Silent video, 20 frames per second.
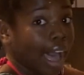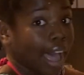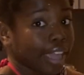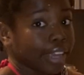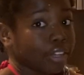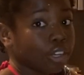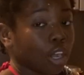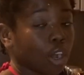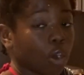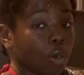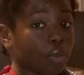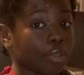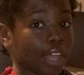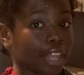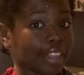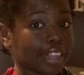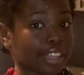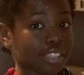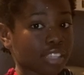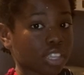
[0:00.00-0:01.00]
know that
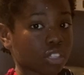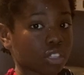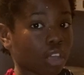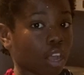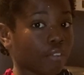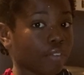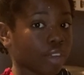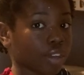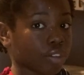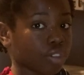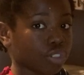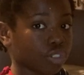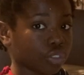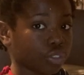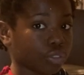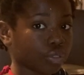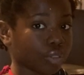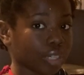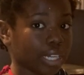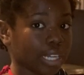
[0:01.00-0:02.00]
this is not very
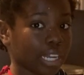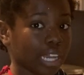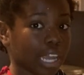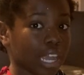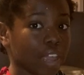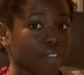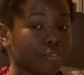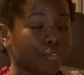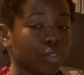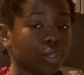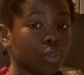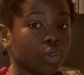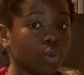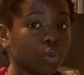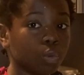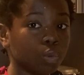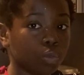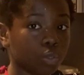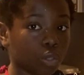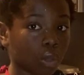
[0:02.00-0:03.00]
sugary. If you
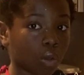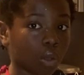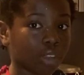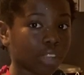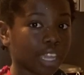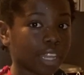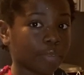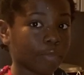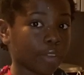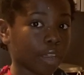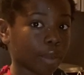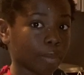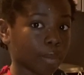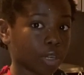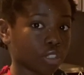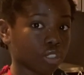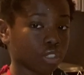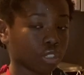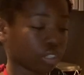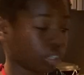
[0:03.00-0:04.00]
don't like very much
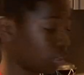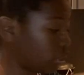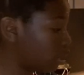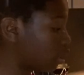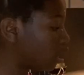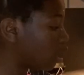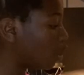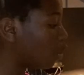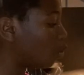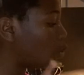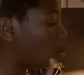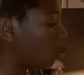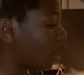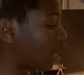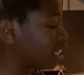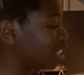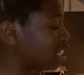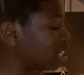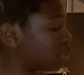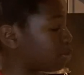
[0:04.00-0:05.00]
sugar, 1
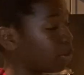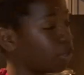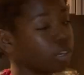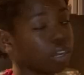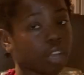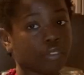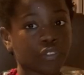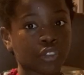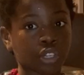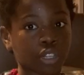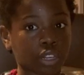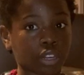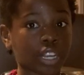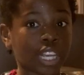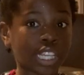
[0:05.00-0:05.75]
teaspoon of sugar is